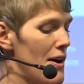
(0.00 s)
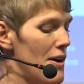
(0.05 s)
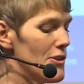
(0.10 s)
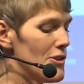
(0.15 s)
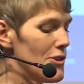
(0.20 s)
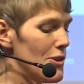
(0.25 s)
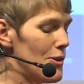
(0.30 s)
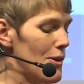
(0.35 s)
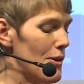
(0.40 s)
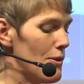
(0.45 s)

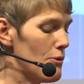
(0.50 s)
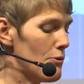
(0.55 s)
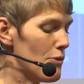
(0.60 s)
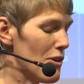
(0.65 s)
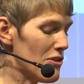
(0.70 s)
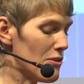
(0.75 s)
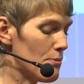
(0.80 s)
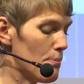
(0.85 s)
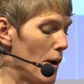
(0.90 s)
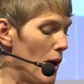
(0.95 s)
to
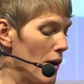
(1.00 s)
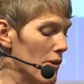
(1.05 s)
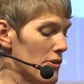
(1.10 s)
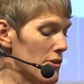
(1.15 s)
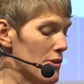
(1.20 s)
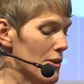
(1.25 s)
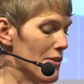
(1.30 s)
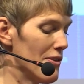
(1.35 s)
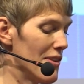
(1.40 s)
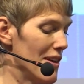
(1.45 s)
respond
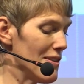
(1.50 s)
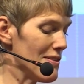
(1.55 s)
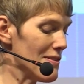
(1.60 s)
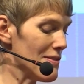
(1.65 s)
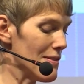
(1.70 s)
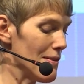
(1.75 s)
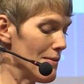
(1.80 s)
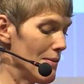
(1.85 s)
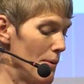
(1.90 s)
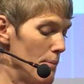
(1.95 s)
to this
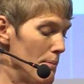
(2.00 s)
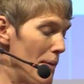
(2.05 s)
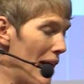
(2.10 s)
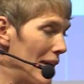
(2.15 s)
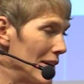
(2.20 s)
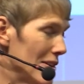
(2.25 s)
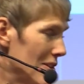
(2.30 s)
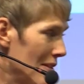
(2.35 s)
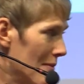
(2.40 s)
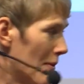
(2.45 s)

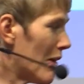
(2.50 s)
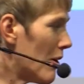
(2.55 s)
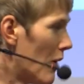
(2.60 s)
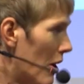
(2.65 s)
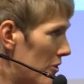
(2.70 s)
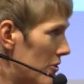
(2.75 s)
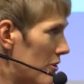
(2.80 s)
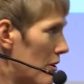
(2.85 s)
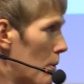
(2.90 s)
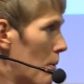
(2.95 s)
managing the
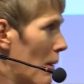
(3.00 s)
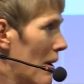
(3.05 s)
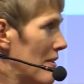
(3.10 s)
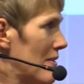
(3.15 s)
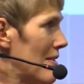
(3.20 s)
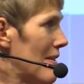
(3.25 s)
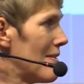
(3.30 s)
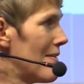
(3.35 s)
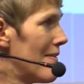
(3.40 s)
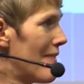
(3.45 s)

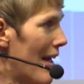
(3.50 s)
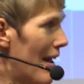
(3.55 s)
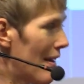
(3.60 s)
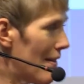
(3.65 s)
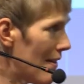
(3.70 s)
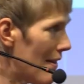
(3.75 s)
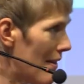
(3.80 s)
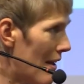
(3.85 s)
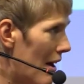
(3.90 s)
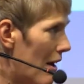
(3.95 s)
consequences.
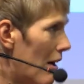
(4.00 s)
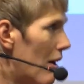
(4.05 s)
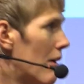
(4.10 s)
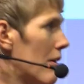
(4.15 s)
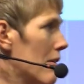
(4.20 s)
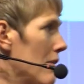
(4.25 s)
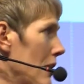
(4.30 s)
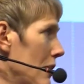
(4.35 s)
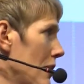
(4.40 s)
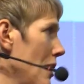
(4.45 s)
Then there
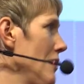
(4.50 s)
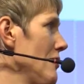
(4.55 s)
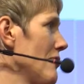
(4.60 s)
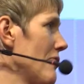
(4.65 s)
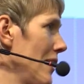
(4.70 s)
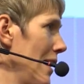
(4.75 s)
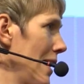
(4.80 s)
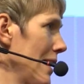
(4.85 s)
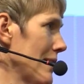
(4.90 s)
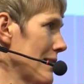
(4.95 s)
are a
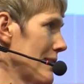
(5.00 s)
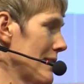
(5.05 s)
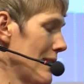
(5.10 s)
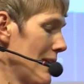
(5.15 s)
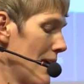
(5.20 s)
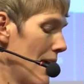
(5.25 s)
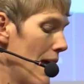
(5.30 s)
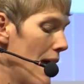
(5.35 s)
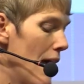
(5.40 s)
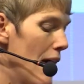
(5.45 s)
conflict.
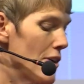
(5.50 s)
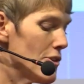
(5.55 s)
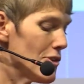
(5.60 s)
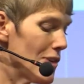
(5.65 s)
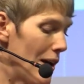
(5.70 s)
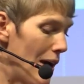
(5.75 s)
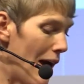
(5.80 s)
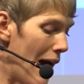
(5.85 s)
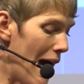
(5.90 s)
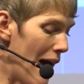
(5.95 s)
To
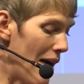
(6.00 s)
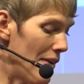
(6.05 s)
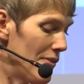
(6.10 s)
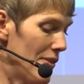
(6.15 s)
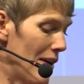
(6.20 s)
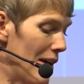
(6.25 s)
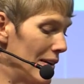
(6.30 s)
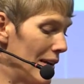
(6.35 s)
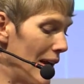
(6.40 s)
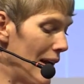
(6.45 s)
have
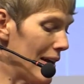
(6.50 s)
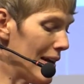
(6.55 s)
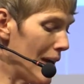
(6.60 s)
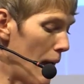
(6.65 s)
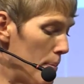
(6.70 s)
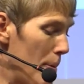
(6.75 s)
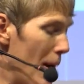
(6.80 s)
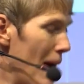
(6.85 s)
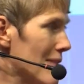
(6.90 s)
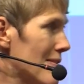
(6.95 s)
a
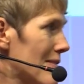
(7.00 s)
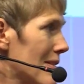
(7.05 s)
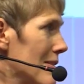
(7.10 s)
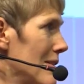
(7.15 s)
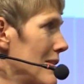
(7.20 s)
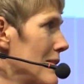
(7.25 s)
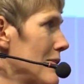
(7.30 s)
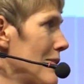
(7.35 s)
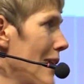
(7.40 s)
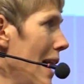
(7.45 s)
capacity
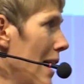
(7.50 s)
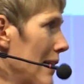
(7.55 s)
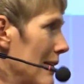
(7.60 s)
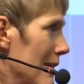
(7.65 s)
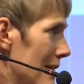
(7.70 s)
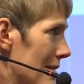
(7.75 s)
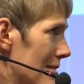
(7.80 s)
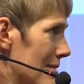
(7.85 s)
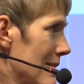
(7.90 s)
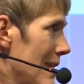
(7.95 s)
to
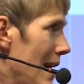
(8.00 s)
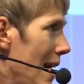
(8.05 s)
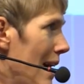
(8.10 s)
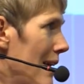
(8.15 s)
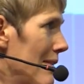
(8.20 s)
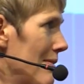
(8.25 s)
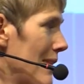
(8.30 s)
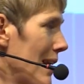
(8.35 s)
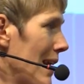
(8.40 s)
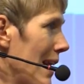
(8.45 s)

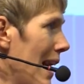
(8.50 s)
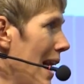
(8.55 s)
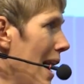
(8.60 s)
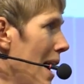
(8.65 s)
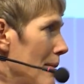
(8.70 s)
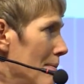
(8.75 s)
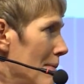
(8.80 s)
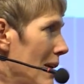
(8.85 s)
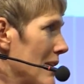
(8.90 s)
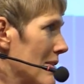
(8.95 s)
understand the
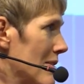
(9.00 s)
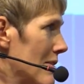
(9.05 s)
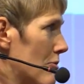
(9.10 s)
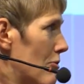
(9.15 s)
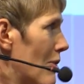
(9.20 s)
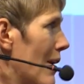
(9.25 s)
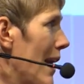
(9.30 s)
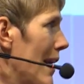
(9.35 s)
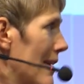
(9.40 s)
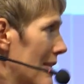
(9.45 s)

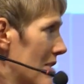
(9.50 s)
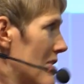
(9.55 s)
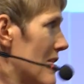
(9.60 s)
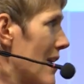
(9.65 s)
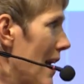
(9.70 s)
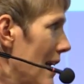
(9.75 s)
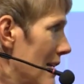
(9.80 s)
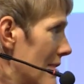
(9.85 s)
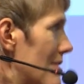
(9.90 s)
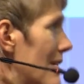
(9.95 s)
climate-related
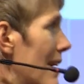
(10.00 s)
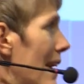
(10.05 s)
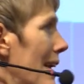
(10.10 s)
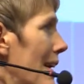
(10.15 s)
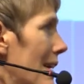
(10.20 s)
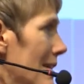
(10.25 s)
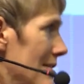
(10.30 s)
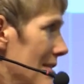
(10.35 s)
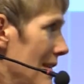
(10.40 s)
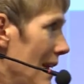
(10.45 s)
change
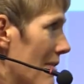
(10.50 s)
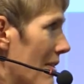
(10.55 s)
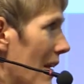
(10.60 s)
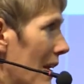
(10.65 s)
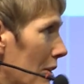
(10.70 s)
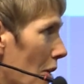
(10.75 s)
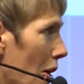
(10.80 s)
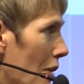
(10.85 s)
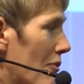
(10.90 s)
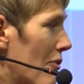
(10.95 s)
linkages in that
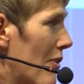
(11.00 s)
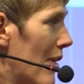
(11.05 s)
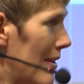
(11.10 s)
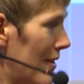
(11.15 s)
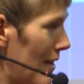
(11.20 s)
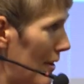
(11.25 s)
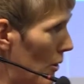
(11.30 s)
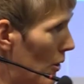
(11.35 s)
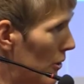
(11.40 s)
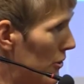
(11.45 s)
conflict
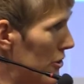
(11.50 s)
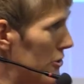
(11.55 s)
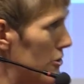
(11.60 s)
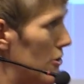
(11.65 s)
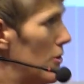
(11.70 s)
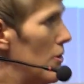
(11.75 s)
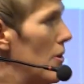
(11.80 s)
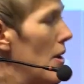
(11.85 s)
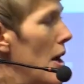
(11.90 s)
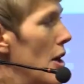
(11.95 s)
in order
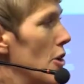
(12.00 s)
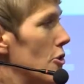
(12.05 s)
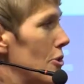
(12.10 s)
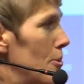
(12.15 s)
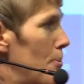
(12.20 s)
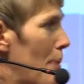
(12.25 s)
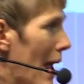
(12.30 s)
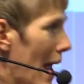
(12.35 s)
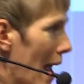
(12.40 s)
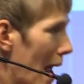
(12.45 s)
to
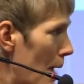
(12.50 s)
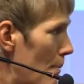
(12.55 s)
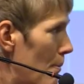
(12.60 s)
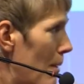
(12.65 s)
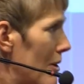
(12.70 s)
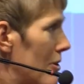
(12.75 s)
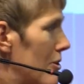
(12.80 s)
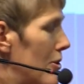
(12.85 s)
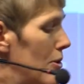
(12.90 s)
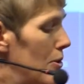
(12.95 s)
be able
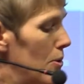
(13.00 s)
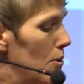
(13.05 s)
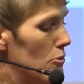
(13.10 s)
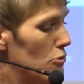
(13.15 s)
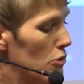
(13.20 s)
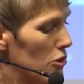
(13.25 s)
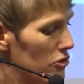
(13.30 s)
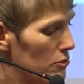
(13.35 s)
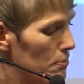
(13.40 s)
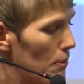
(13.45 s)
to
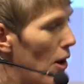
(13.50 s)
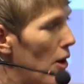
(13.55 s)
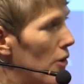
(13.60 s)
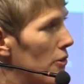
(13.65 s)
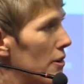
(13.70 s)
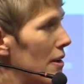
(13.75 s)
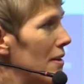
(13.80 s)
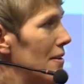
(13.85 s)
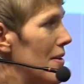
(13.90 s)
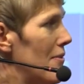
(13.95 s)
respond
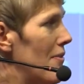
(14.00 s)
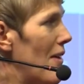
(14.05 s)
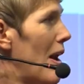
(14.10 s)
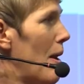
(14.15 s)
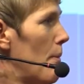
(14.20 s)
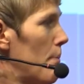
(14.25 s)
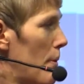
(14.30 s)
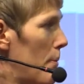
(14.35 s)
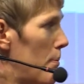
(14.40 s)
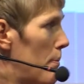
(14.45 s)
and
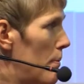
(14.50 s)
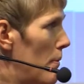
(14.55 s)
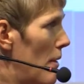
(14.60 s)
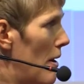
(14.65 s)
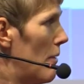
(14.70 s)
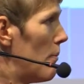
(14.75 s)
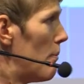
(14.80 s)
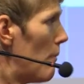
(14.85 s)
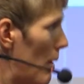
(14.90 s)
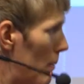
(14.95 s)
develop
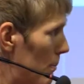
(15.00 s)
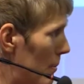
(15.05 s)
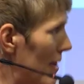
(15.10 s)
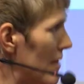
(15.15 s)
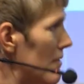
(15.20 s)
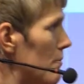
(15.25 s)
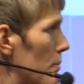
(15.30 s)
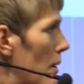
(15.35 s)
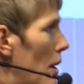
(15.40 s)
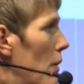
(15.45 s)
a peace
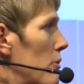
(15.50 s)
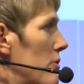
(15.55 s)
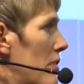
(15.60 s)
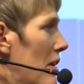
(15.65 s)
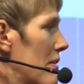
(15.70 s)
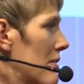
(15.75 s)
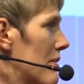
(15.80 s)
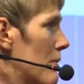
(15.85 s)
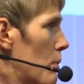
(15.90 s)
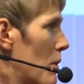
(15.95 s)

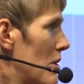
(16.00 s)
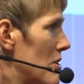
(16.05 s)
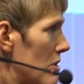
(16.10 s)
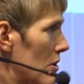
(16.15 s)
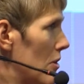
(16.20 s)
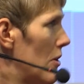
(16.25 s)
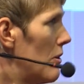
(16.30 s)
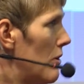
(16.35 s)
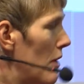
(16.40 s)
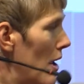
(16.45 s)
process which
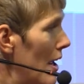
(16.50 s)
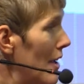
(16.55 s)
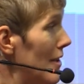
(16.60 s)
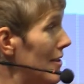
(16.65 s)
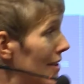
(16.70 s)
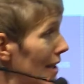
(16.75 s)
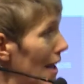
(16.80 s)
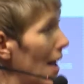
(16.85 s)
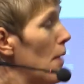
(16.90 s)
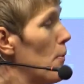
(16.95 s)
could
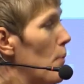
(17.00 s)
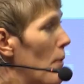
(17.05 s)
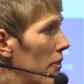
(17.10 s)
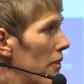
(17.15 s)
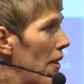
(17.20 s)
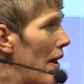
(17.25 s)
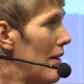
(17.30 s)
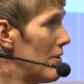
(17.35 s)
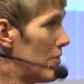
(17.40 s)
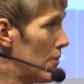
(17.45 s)
deal with
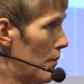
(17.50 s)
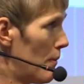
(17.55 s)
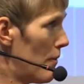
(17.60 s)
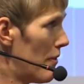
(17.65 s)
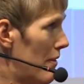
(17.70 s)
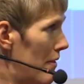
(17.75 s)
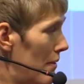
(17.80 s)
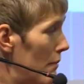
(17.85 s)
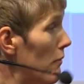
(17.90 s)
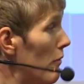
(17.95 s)
that,
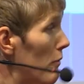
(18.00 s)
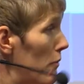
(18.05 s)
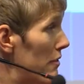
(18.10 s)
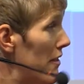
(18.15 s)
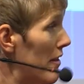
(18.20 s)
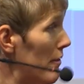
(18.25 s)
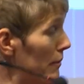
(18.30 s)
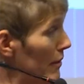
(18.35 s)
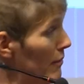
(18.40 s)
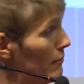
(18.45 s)

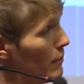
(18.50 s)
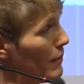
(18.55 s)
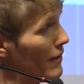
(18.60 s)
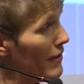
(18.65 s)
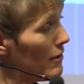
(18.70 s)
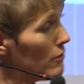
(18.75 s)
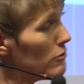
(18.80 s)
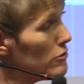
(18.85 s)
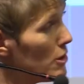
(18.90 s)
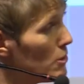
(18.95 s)
with
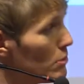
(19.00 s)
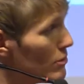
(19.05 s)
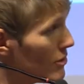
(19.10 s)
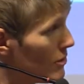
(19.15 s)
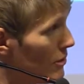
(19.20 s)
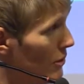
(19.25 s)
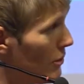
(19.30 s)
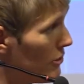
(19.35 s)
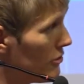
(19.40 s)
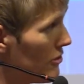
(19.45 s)
the root
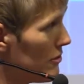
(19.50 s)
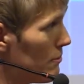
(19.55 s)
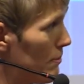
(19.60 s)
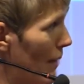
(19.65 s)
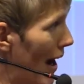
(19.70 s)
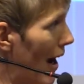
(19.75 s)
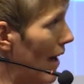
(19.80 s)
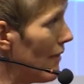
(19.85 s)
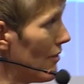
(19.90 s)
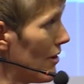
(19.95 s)
causes
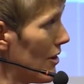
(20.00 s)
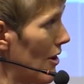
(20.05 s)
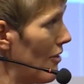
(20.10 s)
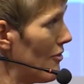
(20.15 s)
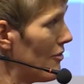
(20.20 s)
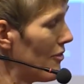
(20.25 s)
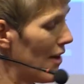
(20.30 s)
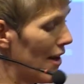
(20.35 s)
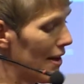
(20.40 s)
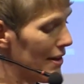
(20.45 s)
behind the
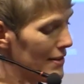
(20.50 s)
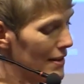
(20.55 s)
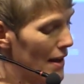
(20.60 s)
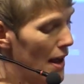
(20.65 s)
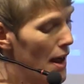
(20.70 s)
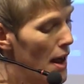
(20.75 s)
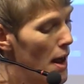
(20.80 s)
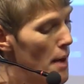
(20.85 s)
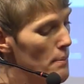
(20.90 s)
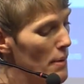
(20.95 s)
conflict.
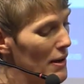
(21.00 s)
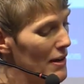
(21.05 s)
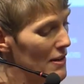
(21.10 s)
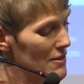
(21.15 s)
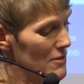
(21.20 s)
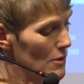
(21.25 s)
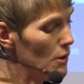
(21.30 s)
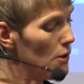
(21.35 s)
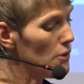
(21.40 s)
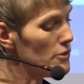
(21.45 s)
But it's
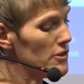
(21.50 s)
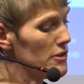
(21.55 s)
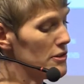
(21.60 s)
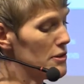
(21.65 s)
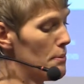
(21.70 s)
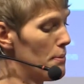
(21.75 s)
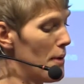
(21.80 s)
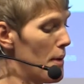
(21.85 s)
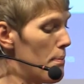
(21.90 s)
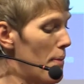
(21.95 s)
also to
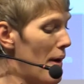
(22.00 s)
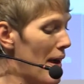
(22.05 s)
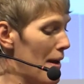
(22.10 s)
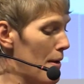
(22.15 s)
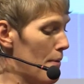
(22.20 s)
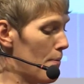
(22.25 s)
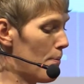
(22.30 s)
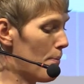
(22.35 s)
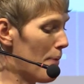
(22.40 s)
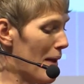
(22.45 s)
be
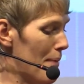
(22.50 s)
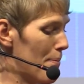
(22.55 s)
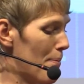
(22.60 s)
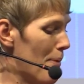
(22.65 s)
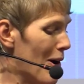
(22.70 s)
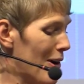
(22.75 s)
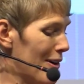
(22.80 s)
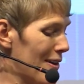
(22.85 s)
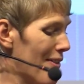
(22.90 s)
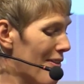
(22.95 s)
pay
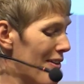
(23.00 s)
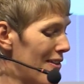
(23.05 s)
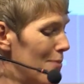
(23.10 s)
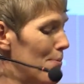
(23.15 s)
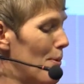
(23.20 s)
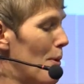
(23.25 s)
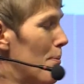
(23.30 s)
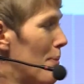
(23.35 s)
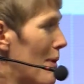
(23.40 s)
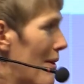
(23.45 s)
part in this
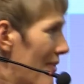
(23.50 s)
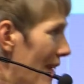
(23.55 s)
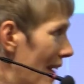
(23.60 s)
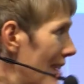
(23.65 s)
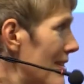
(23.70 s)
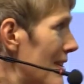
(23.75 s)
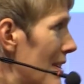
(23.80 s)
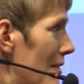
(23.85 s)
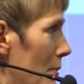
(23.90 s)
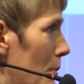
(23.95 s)
more
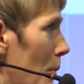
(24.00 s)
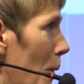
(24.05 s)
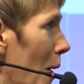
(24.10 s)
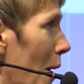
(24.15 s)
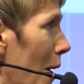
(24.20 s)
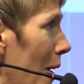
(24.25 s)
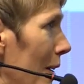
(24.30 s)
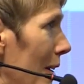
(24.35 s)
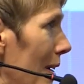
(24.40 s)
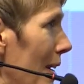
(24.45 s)
preventive
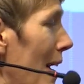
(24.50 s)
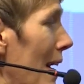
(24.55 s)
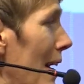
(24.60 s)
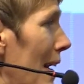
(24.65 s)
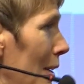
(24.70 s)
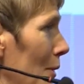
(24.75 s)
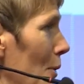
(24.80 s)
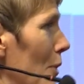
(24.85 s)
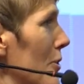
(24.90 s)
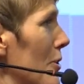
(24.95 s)
work
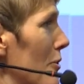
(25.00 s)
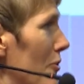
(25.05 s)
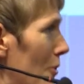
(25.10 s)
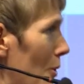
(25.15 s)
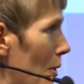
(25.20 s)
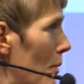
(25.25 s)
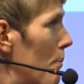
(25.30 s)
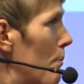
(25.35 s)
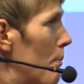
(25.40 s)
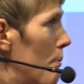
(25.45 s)
in order
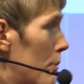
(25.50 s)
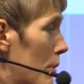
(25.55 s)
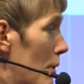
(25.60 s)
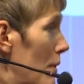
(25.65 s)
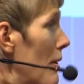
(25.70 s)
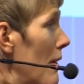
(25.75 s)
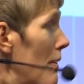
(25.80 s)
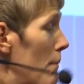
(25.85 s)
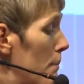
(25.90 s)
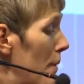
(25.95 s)
for
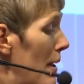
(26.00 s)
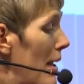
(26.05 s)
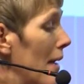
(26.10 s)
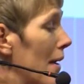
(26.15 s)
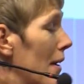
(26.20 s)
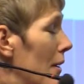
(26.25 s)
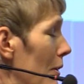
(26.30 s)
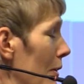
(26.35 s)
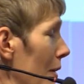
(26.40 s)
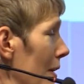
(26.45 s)
being
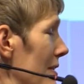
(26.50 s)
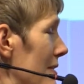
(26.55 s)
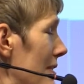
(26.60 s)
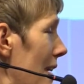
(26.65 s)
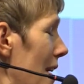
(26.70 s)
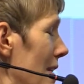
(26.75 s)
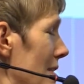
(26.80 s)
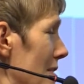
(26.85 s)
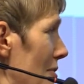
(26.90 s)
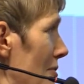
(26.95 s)
an
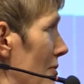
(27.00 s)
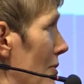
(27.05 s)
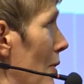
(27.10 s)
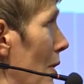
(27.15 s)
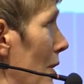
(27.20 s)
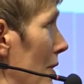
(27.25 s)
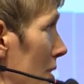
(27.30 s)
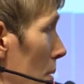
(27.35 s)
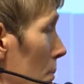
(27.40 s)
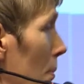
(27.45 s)
organization
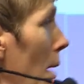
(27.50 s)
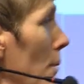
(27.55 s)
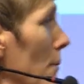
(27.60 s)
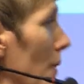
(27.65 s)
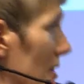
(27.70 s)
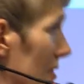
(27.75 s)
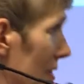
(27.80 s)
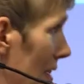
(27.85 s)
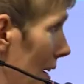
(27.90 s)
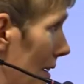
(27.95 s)
for
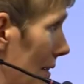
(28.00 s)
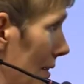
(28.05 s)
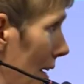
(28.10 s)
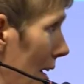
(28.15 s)
diplomacy,